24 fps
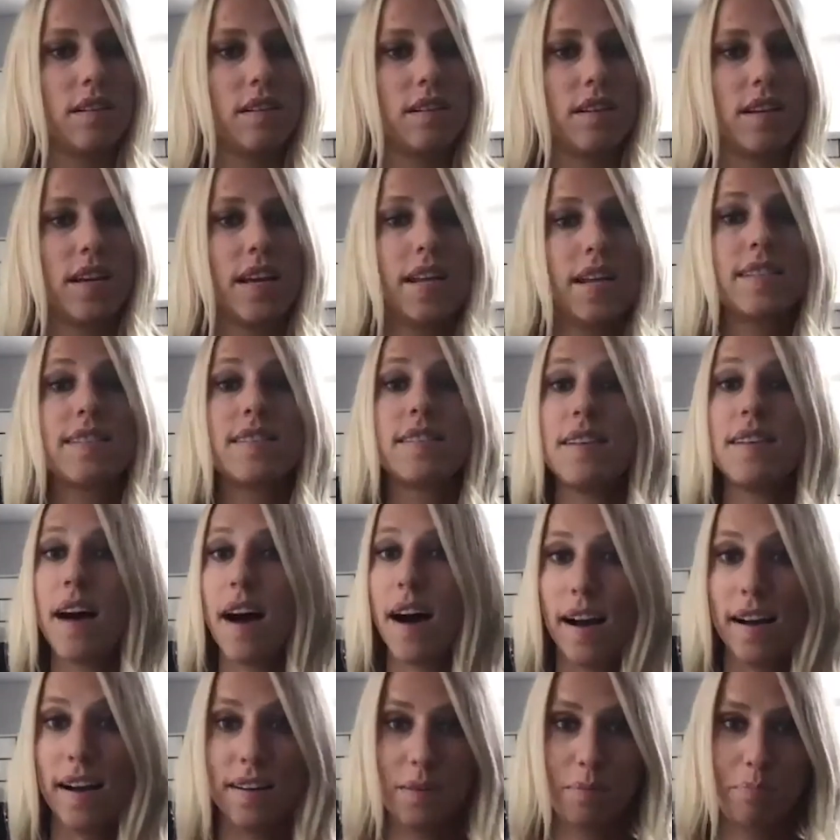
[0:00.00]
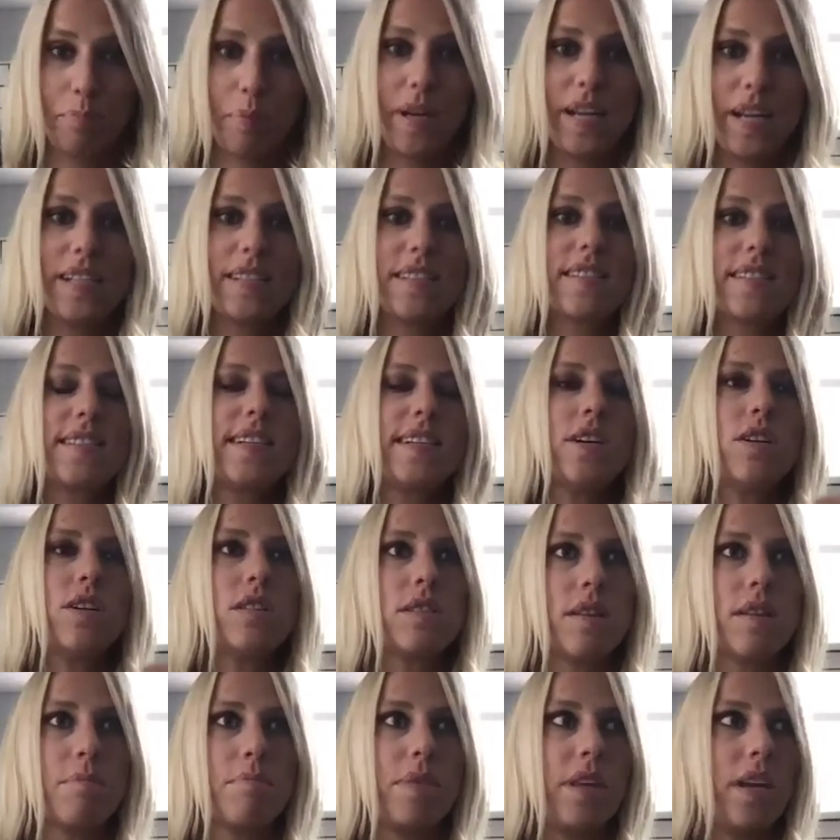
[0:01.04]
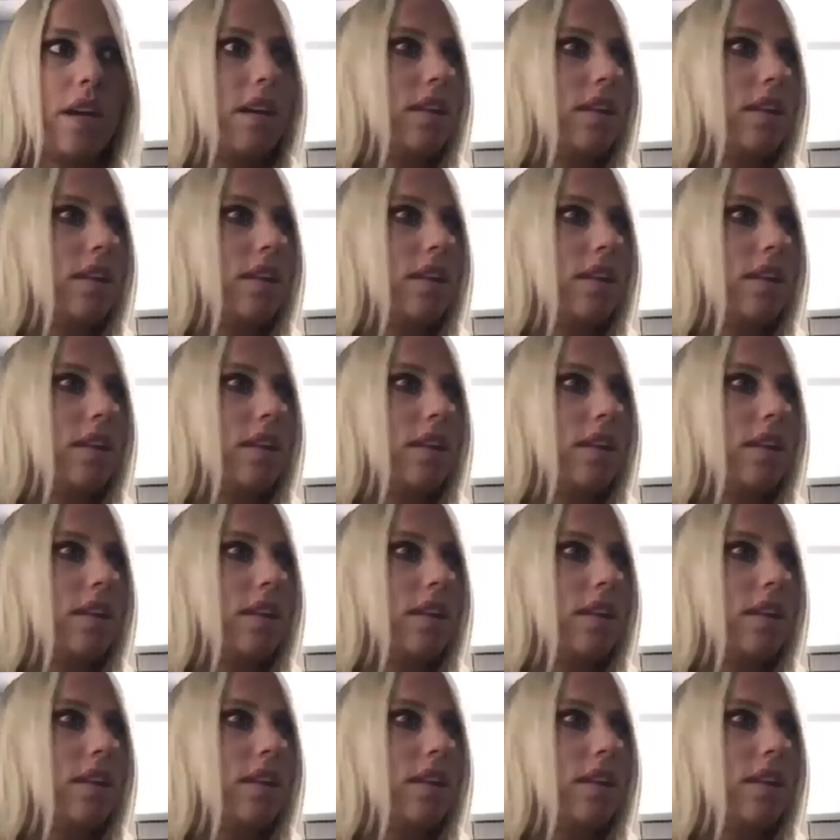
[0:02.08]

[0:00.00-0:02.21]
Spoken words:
not, but it's still something